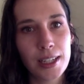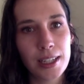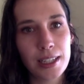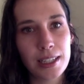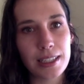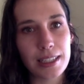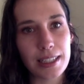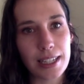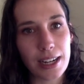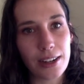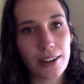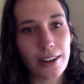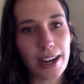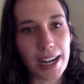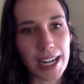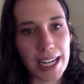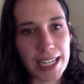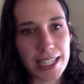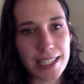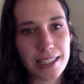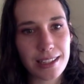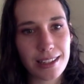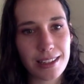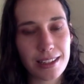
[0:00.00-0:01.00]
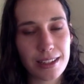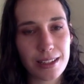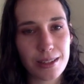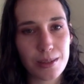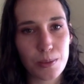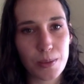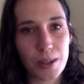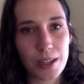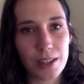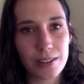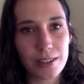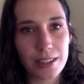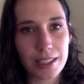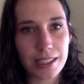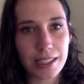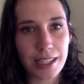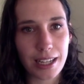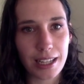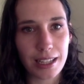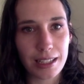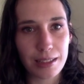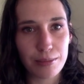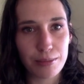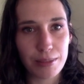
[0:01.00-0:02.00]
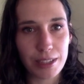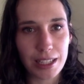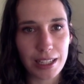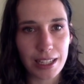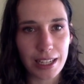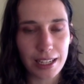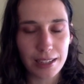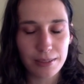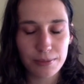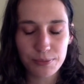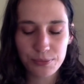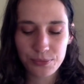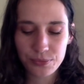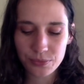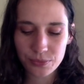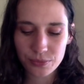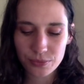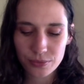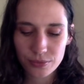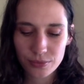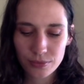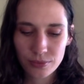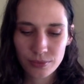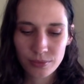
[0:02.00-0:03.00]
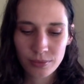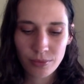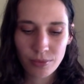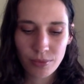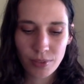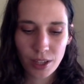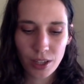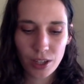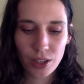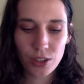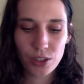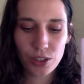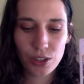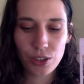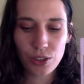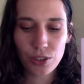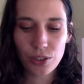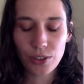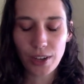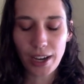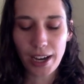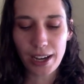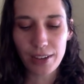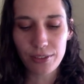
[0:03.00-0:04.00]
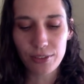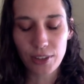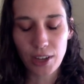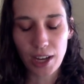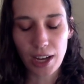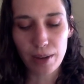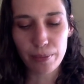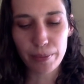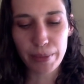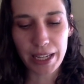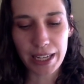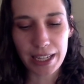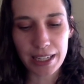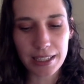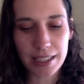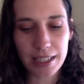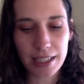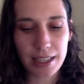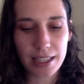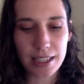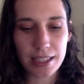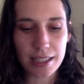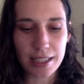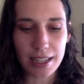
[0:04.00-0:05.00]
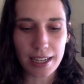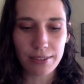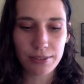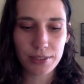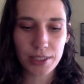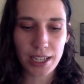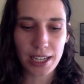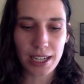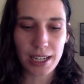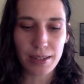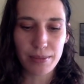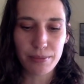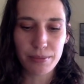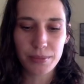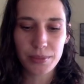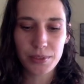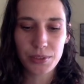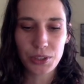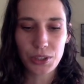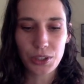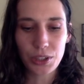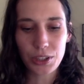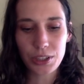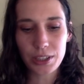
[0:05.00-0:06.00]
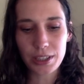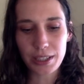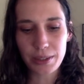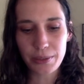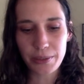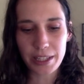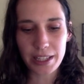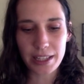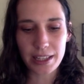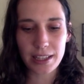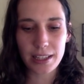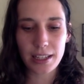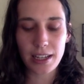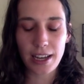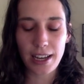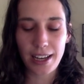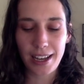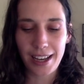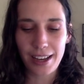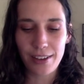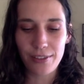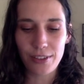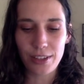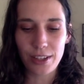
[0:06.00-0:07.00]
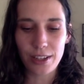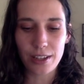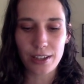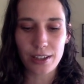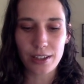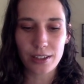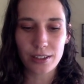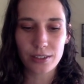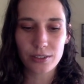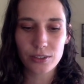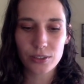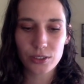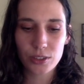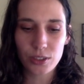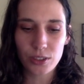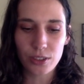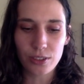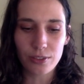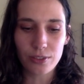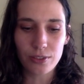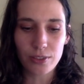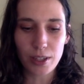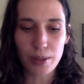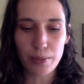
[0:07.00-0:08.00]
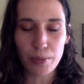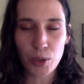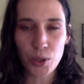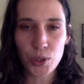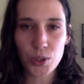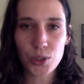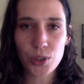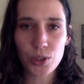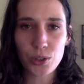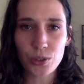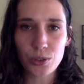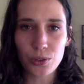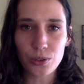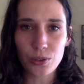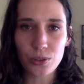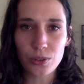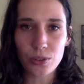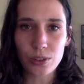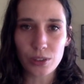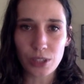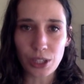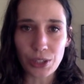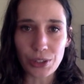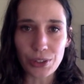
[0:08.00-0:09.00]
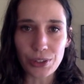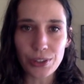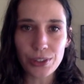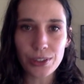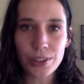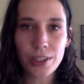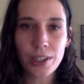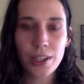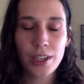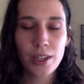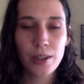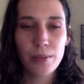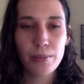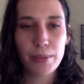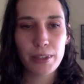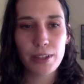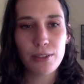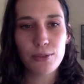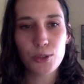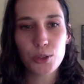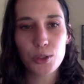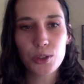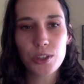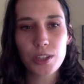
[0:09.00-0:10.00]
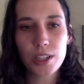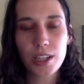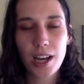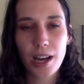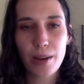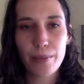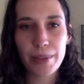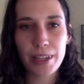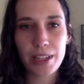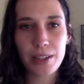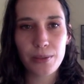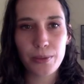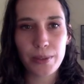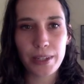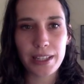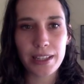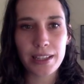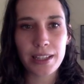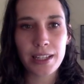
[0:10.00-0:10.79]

Now, Isis as well is telling me that you have come into this lifetime not only with a heavier sort of emotional load, but you've also come in with